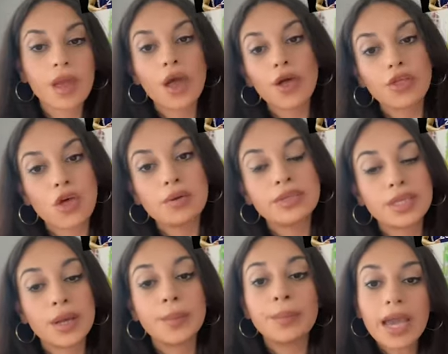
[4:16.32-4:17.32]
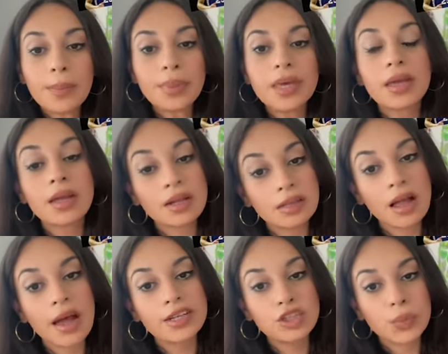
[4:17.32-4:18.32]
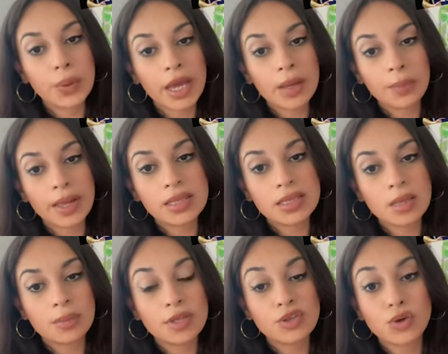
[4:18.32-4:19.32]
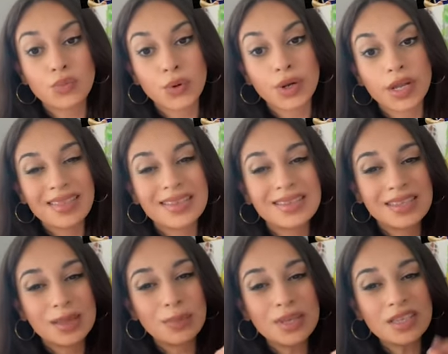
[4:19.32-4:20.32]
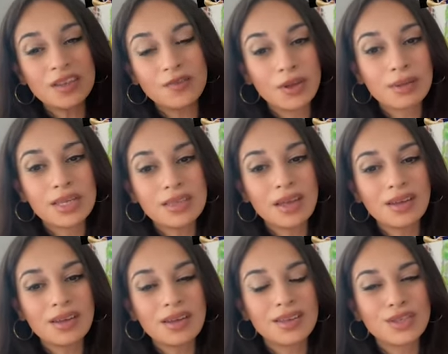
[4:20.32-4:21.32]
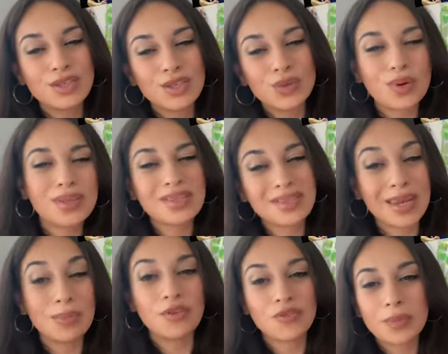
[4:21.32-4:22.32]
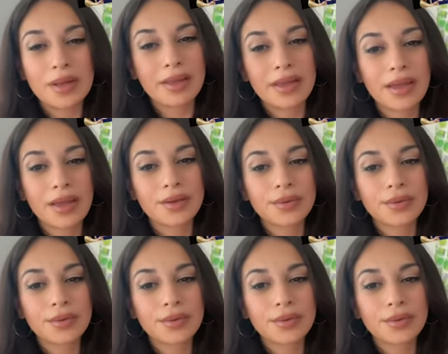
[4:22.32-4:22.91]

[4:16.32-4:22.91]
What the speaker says: Though some might be inclined to pick Ben Simmons or Rudy, the Simmons and Philly saga is too unstable for my liking.